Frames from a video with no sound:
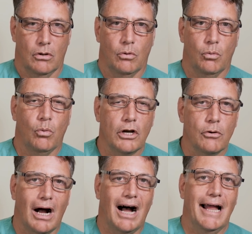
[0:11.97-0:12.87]
What
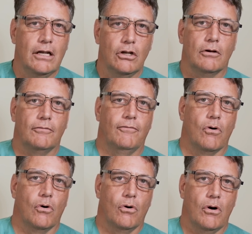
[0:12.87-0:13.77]
do I look
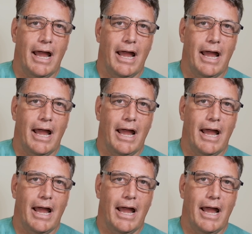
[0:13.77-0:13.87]
for,